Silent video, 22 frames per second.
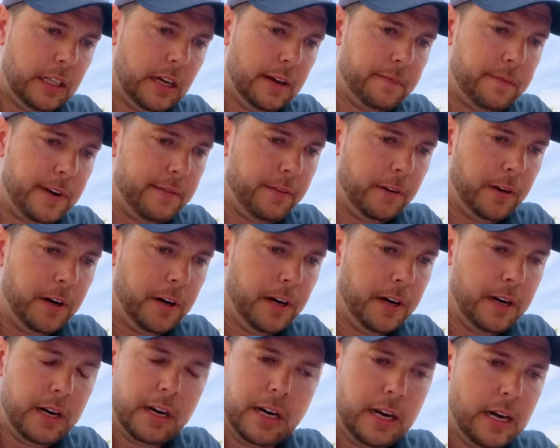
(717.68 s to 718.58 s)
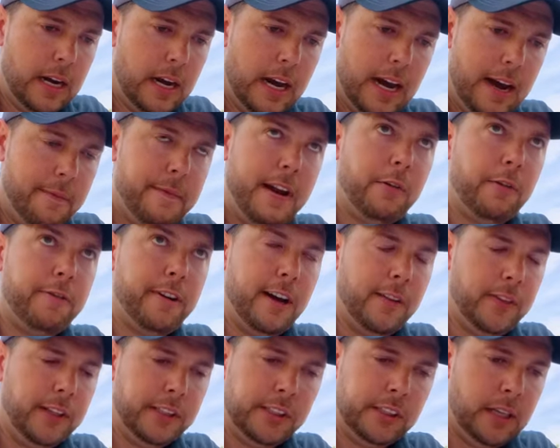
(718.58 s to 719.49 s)
I've never, I've never
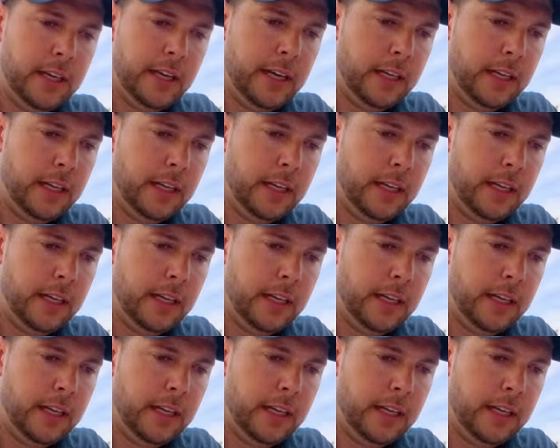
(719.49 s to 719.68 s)
felt this